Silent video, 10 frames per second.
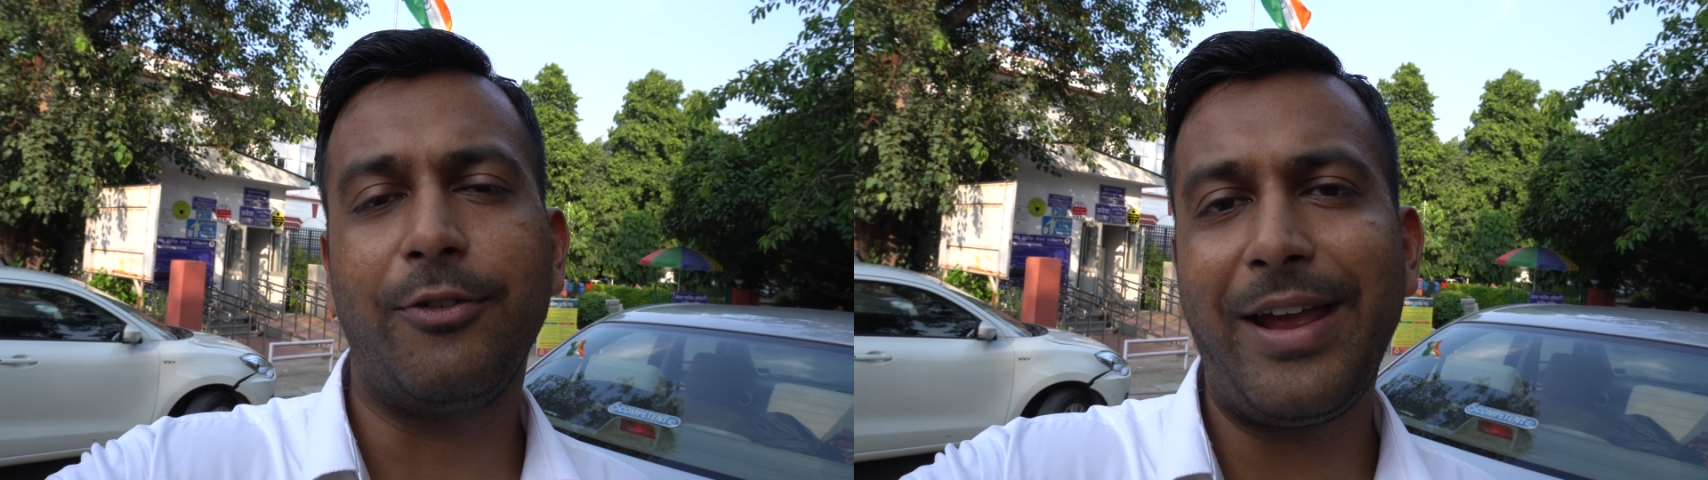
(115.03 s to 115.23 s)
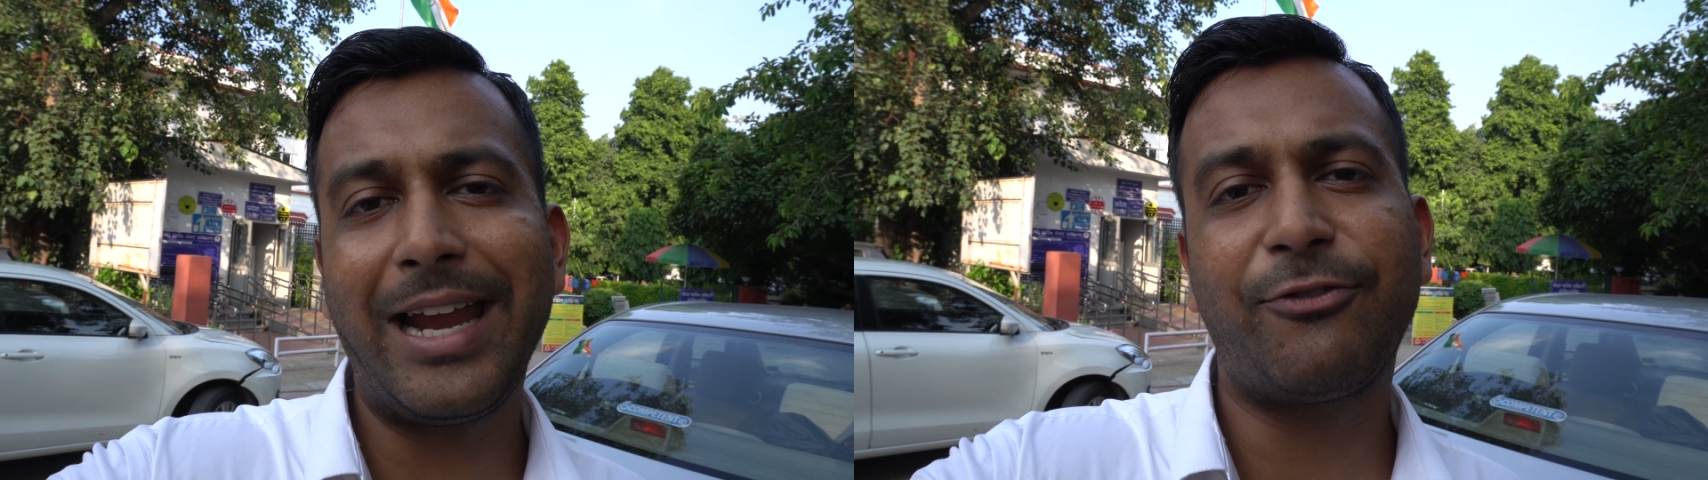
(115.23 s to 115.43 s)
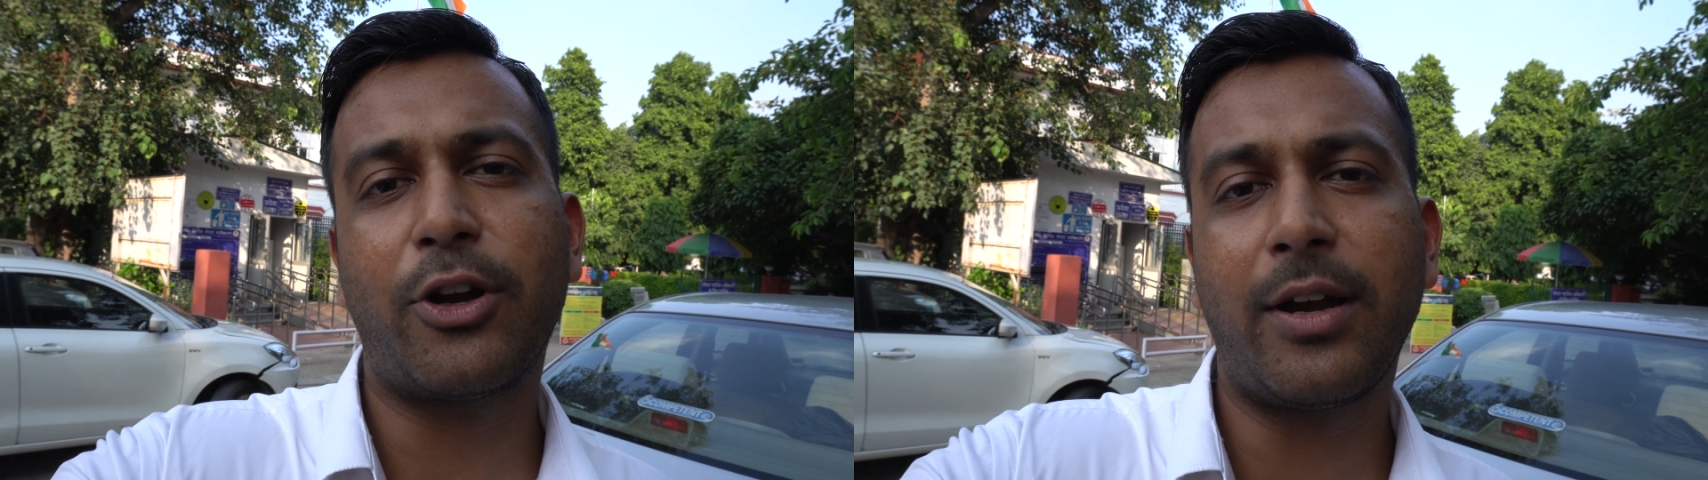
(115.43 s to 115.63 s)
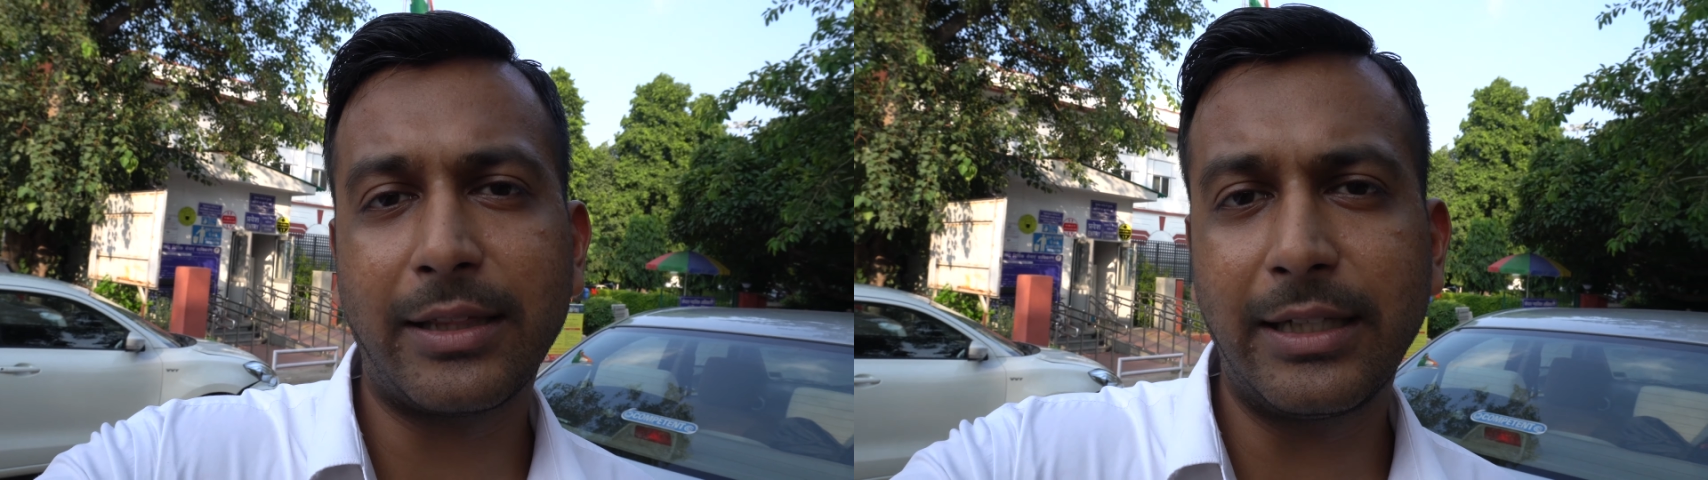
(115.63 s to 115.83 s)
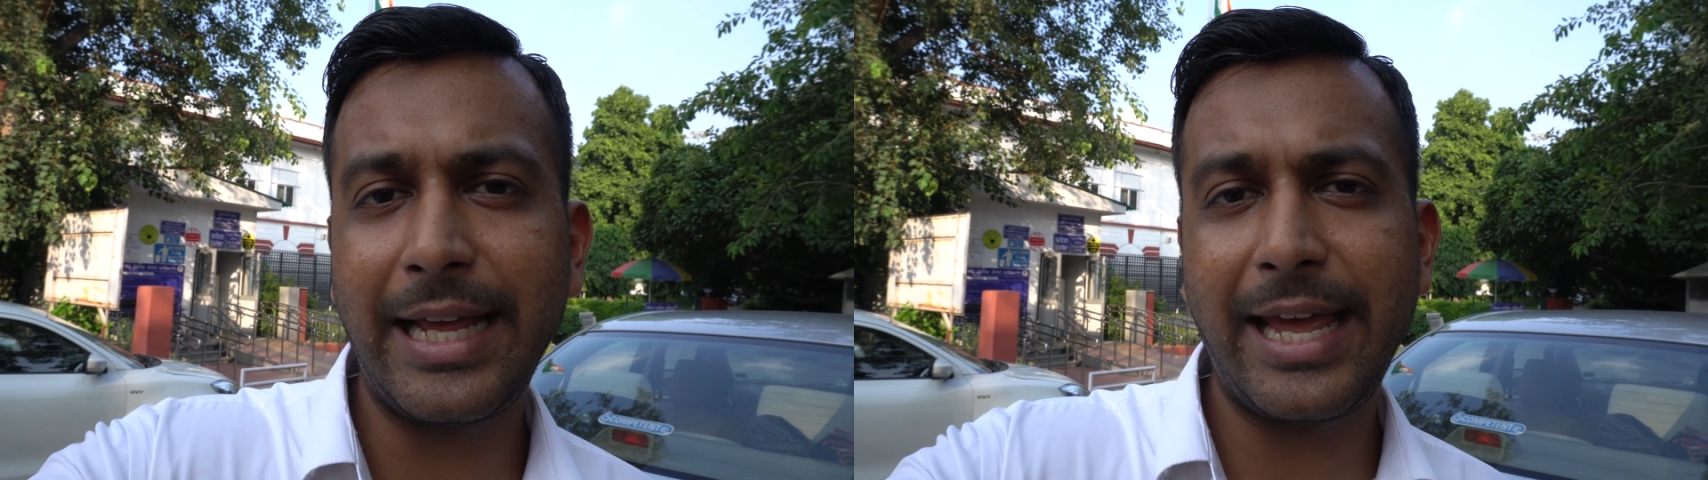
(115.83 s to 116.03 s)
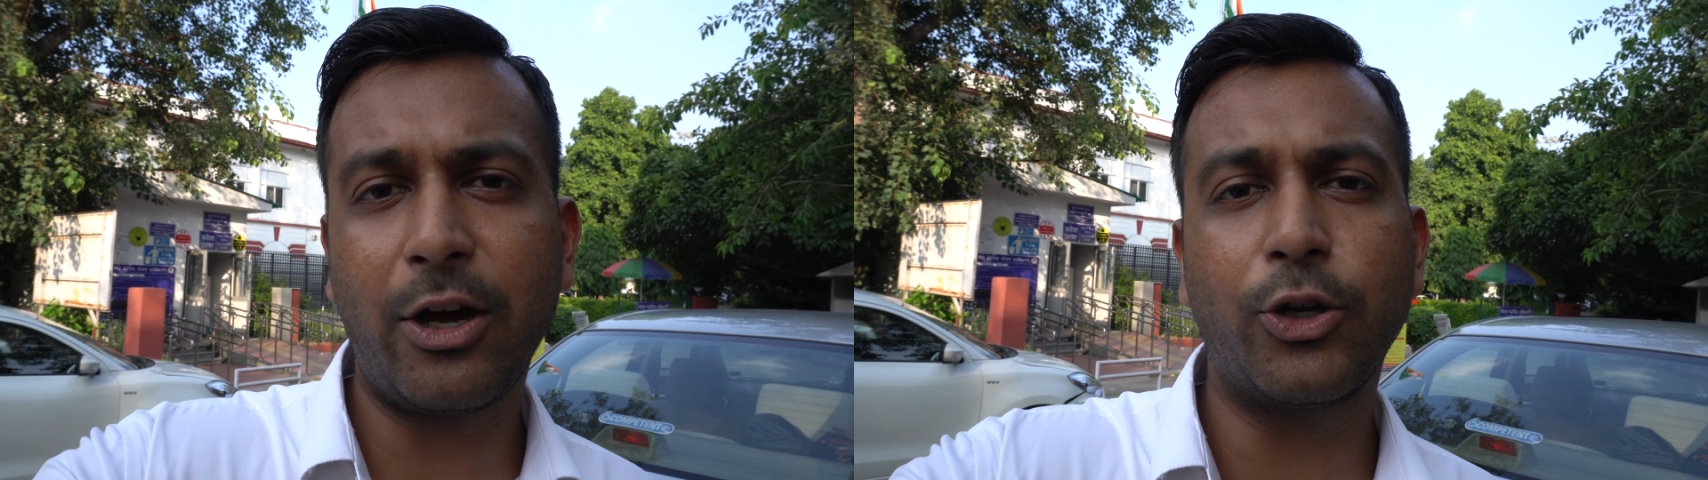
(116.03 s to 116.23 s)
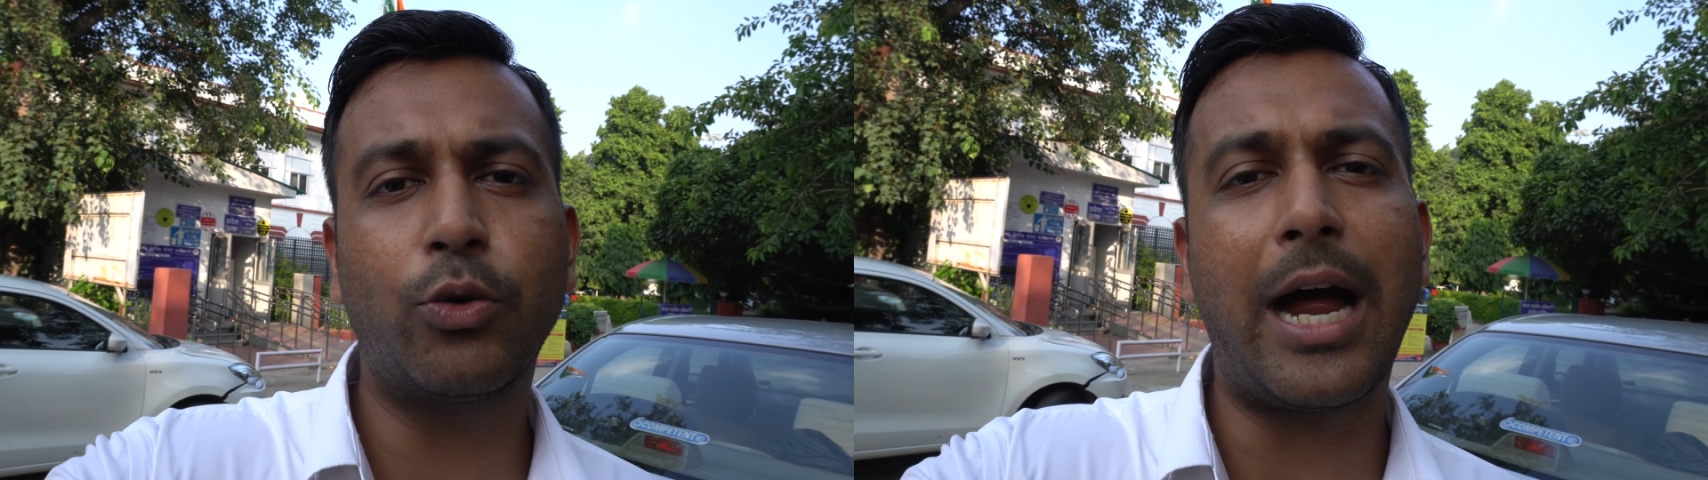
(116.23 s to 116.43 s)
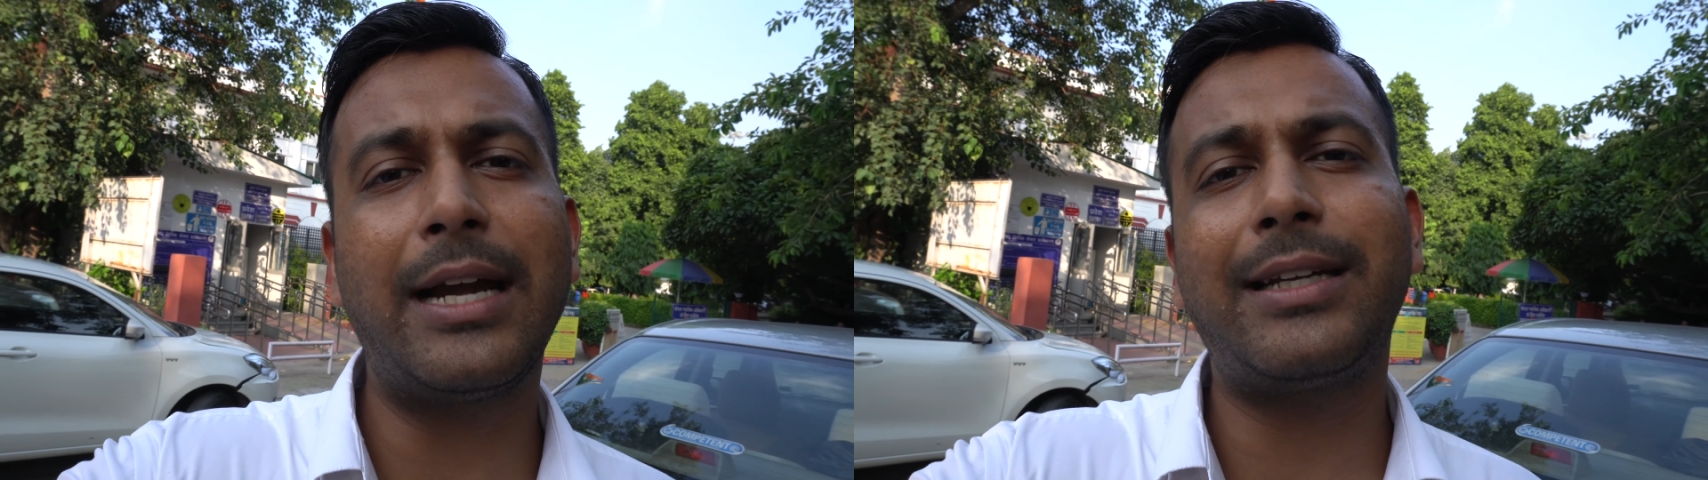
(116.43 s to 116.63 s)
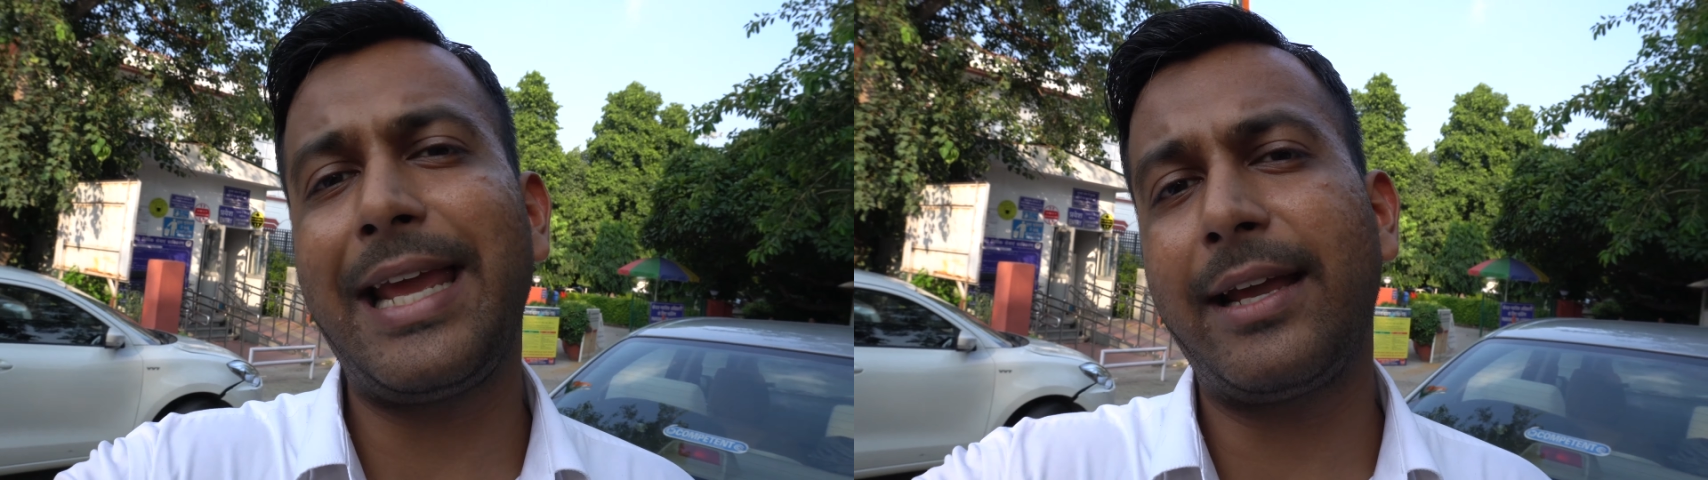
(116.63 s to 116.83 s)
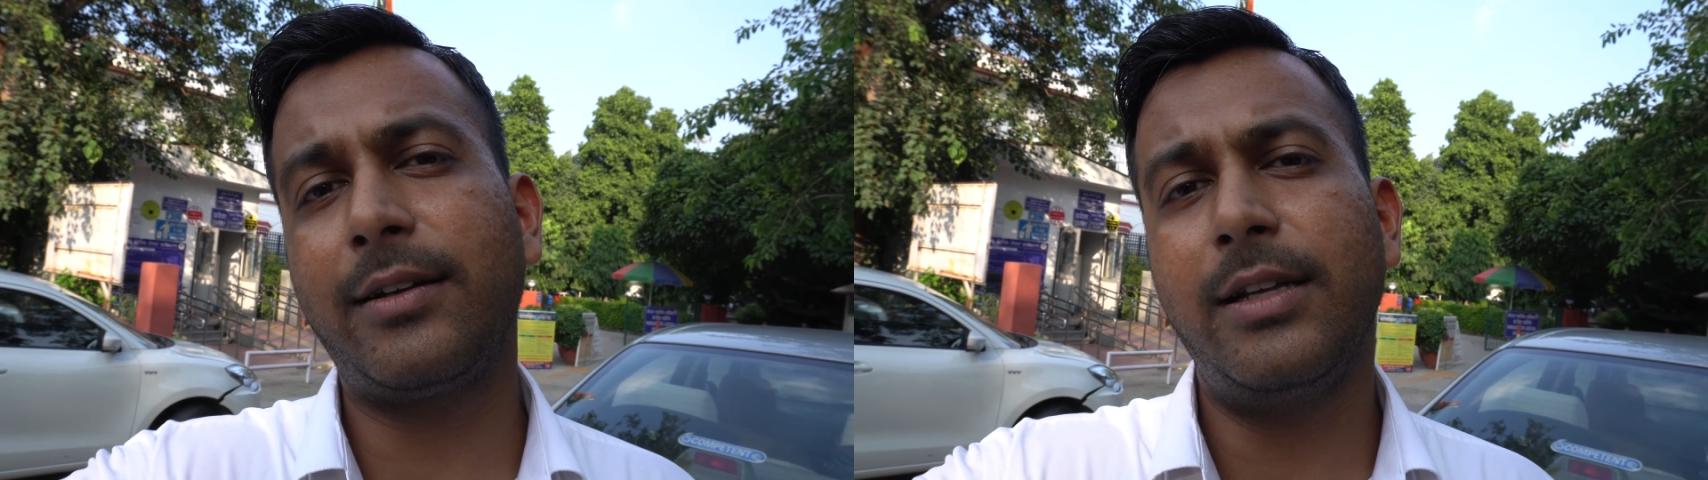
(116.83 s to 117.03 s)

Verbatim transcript: wait for another day or you can't take